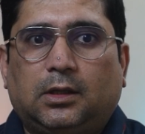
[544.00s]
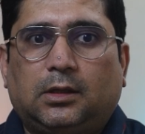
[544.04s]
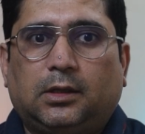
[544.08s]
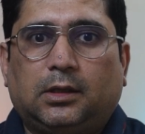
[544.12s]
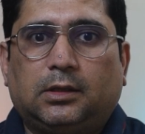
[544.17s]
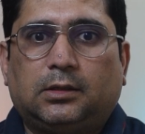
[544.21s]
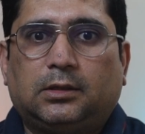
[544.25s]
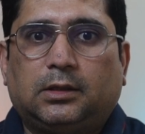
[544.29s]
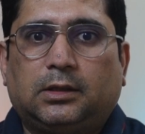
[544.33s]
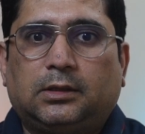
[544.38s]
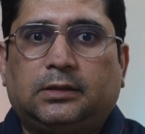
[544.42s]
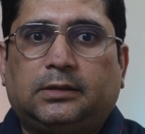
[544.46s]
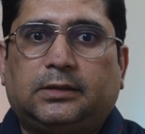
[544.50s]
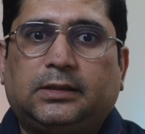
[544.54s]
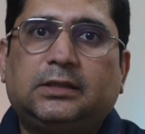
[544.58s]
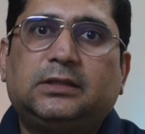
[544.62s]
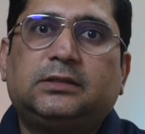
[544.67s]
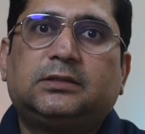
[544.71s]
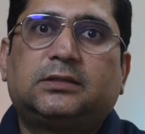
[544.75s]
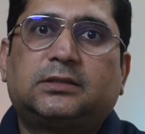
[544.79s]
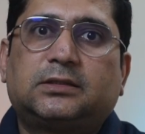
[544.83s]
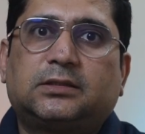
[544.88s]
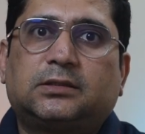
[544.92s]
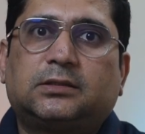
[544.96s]
it, it
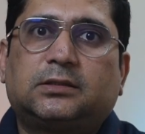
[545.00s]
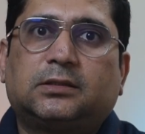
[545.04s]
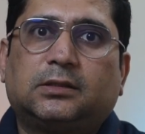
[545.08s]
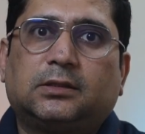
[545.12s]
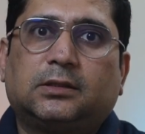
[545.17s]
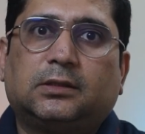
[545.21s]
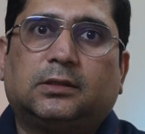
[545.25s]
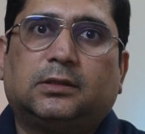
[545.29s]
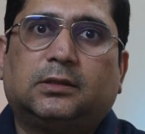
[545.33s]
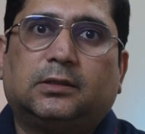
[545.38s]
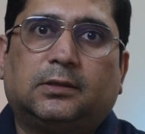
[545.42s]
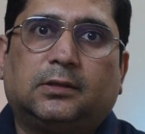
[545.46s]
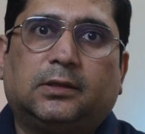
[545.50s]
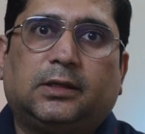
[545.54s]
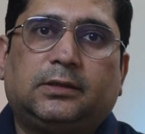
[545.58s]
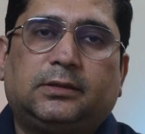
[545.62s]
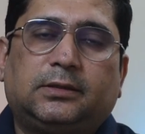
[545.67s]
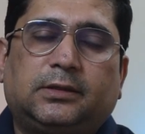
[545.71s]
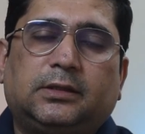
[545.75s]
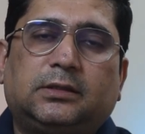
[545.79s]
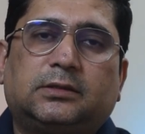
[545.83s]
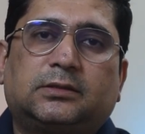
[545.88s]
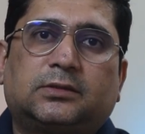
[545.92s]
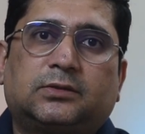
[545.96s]
tilts
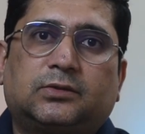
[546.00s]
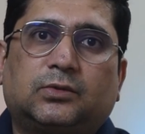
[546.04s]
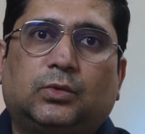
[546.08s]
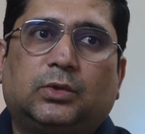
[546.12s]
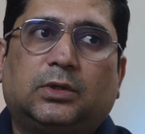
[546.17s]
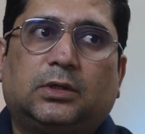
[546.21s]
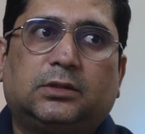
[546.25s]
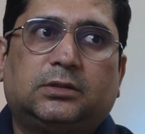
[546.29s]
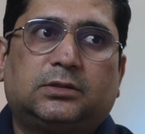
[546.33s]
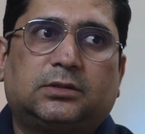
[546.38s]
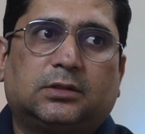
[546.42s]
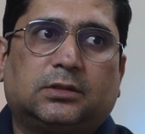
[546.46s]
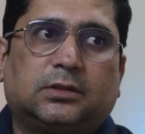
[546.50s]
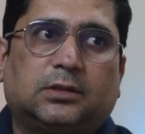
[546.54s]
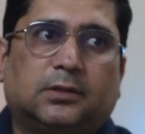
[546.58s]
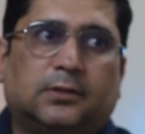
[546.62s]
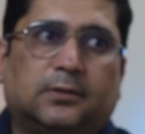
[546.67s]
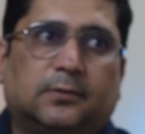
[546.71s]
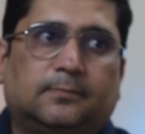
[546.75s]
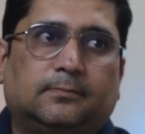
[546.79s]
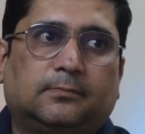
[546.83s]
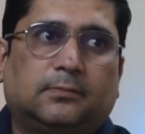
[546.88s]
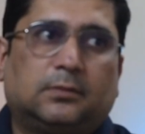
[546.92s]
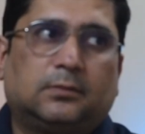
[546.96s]
it tilts towards
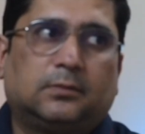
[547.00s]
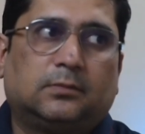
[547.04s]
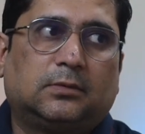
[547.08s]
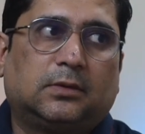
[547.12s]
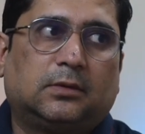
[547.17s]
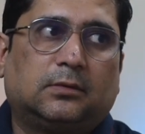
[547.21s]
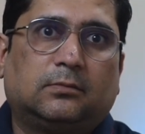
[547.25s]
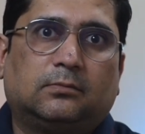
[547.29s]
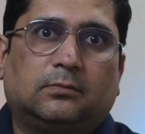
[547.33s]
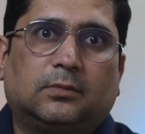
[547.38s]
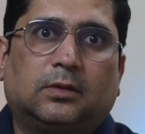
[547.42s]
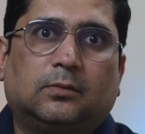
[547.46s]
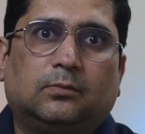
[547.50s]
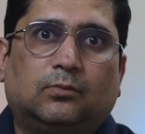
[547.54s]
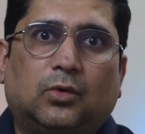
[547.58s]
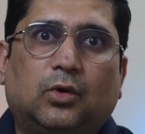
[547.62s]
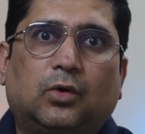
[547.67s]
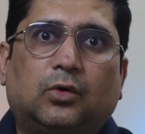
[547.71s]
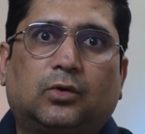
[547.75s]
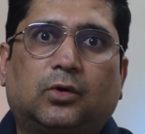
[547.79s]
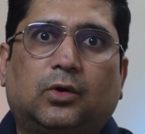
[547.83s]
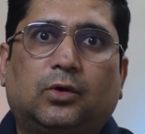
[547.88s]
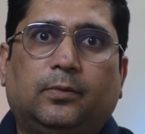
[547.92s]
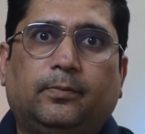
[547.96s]

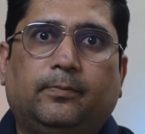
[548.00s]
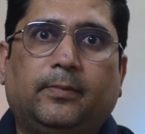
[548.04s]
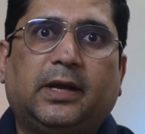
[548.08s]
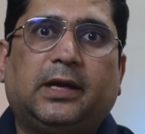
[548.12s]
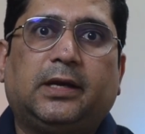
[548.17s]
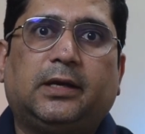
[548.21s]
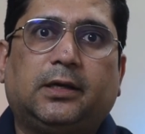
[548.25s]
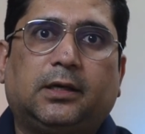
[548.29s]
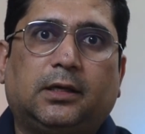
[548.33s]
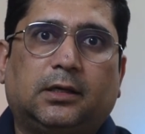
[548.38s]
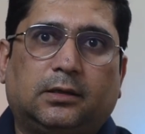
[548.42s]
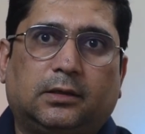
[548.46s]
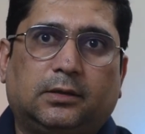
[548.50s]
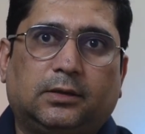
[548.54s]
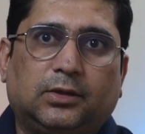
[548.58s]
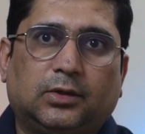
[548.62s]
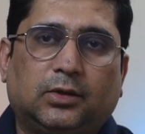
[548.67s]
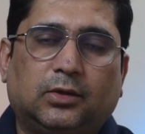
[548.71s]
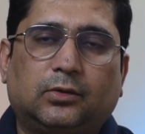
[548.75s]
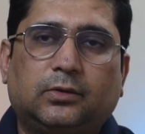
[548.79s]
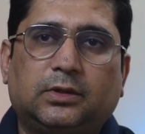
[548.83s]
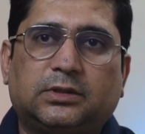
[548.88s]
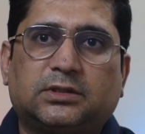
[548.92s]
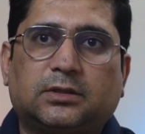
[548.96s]
more on men.
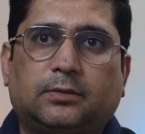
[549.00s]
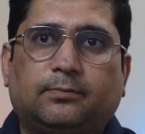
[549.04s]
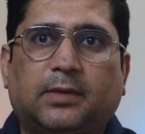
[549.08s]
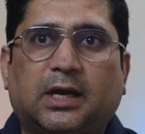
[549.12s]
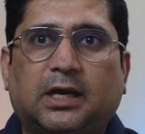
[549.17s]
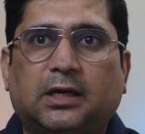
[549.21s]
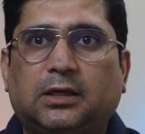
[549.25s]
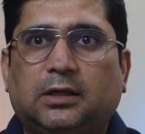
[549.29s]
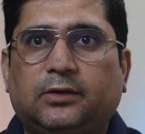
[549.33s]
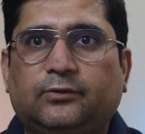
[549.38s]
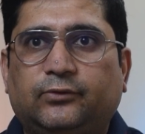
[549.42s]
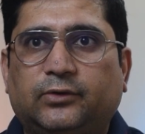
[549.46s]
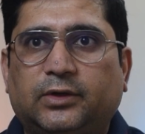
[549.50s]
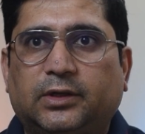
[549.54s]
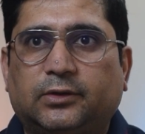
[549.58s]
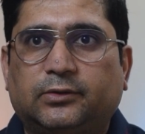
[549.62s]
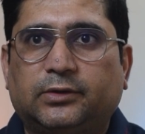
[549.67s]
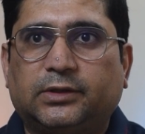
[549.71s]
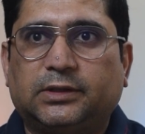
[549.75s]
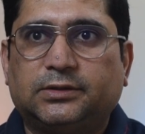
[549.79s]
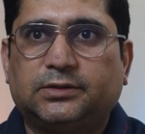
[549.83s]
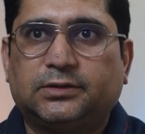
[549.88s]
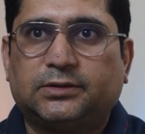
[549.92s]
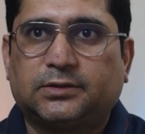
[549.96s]
You know, it's a manly
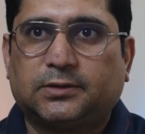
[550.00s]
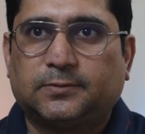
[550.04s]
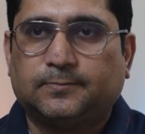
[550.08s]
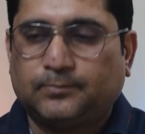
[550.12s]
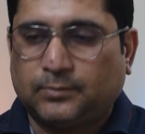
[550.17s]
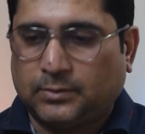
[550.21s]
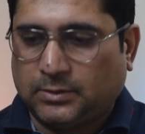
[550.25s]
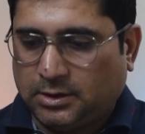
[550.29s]
fragrance.